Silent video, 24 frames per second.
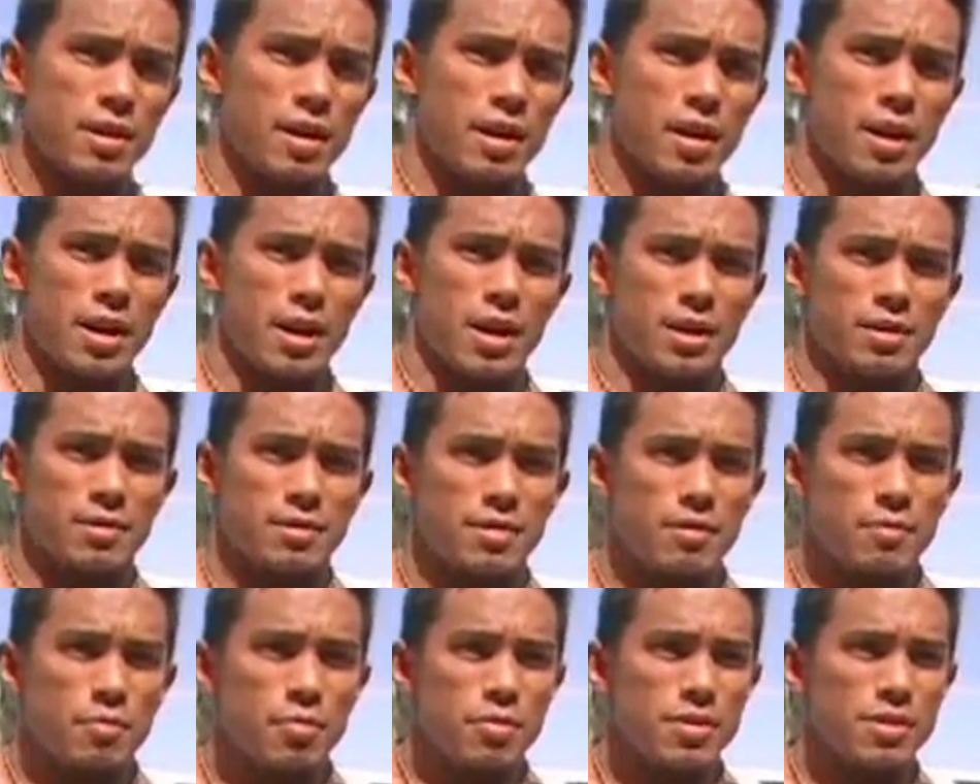uh,
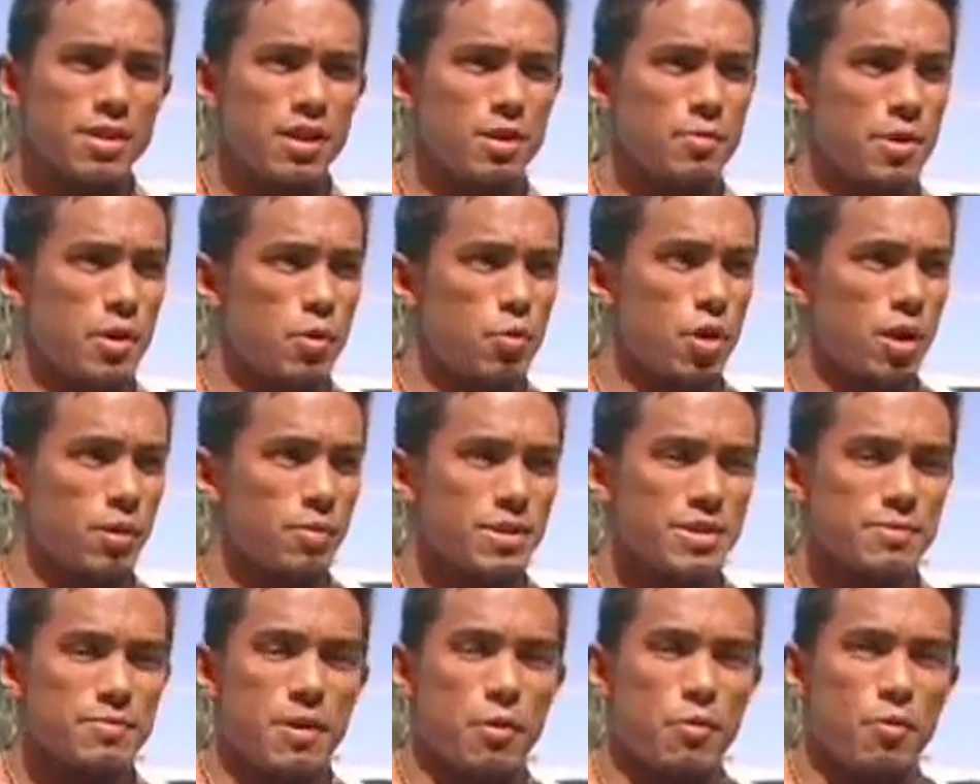you know, put a little bit of work.
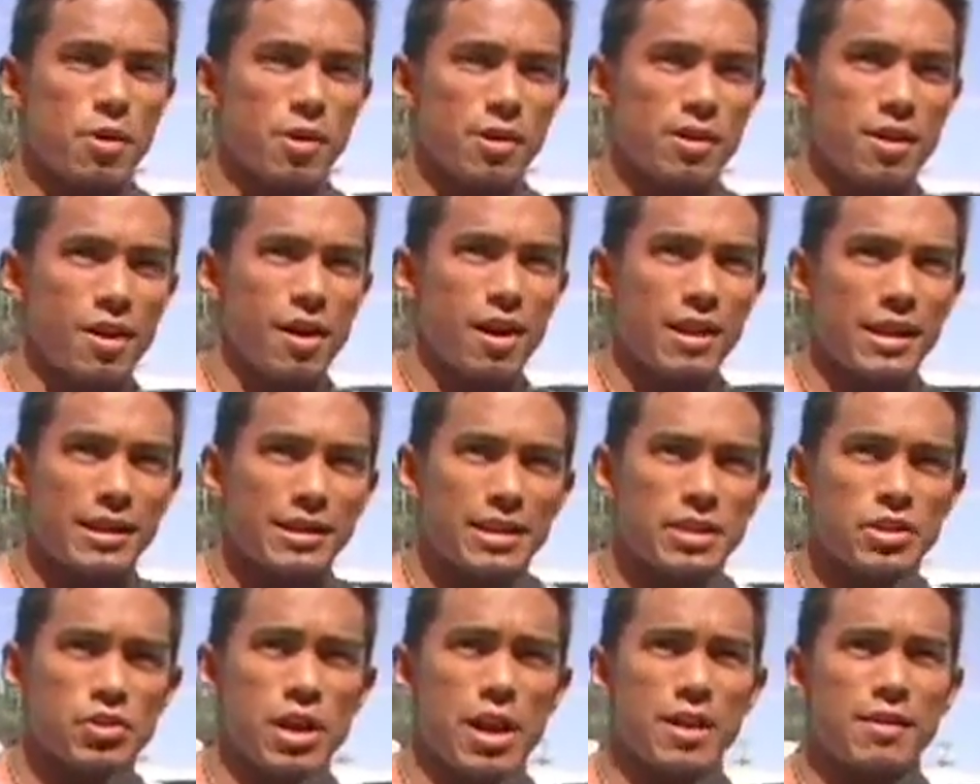This is my work car. I
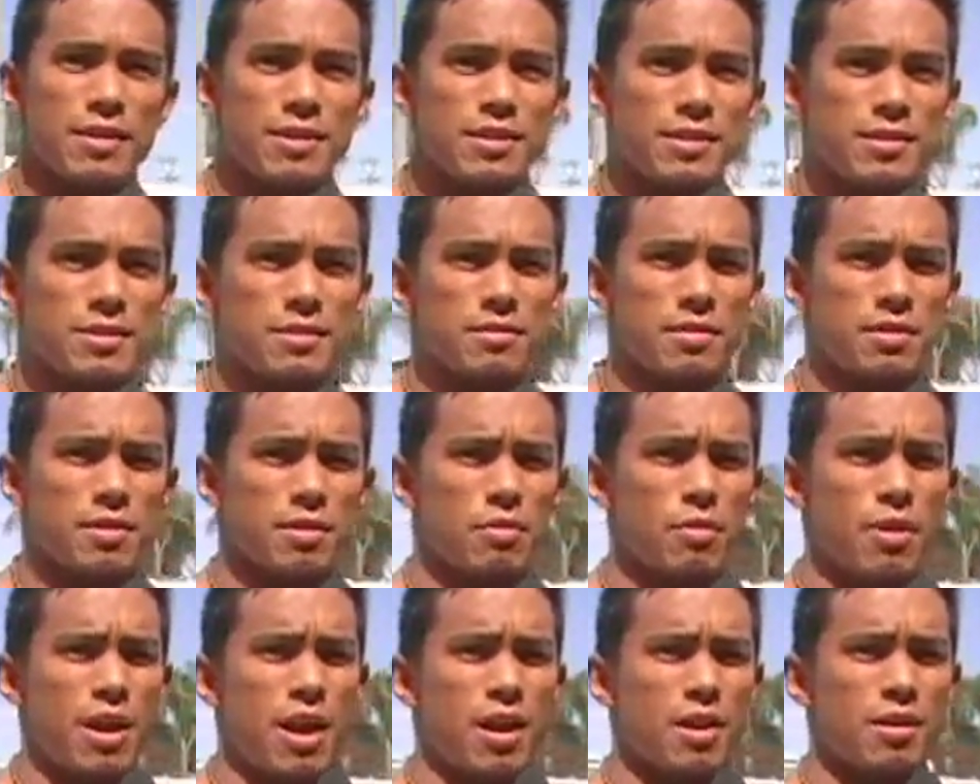like to drive this
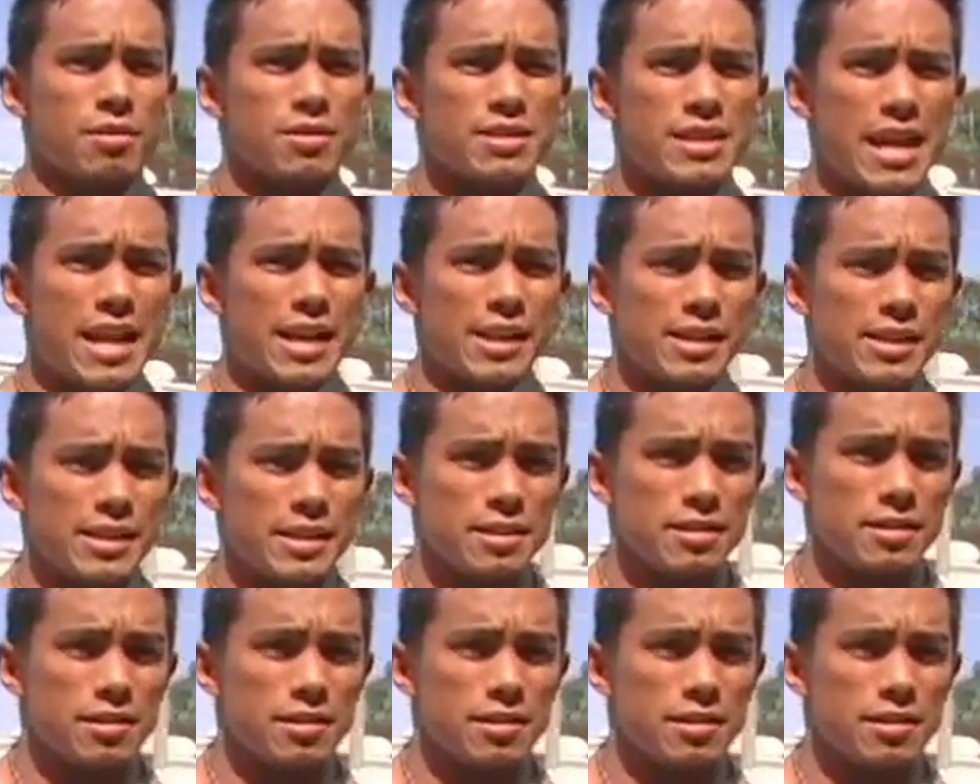around daily.